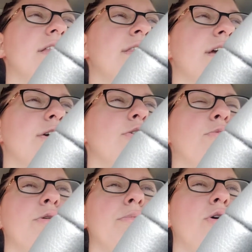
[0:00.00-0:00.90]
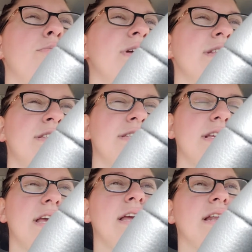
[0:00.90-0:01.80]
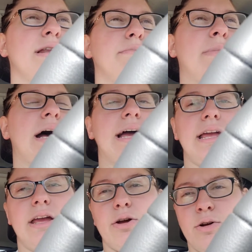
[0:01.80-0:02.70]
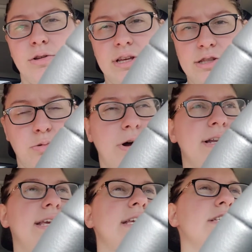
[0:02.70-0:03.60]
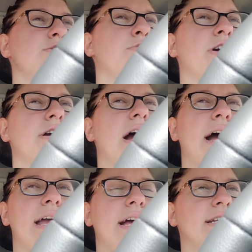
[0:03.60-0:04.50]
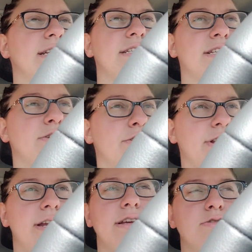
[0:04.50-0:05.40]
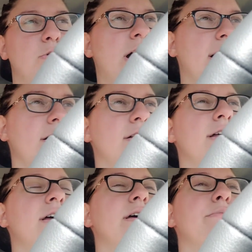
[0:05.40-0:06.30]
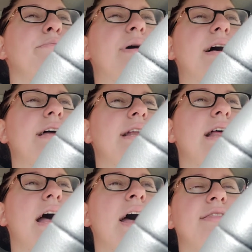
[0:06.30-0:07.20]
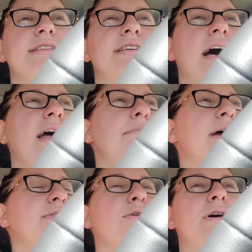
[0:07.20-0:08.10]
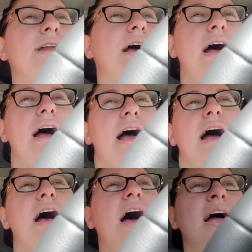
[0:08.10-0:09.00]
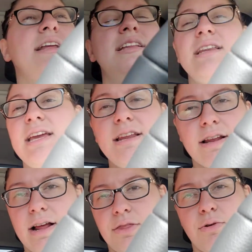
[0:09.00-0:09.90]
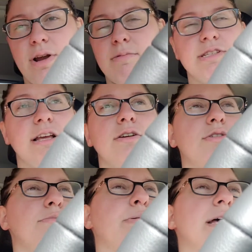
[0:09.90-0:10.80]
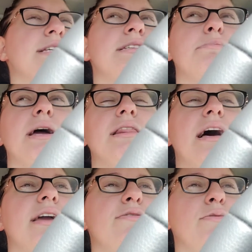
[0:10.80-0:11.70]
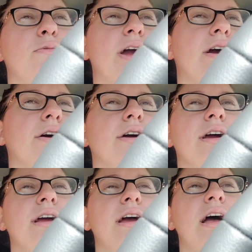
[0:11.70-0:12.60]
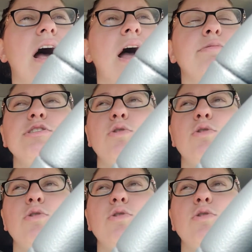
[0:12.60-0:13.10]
There were moments in my early 20s where I had considered it as well, but at the time I thought I didn't need it. I thought I was at a good place in my life where I was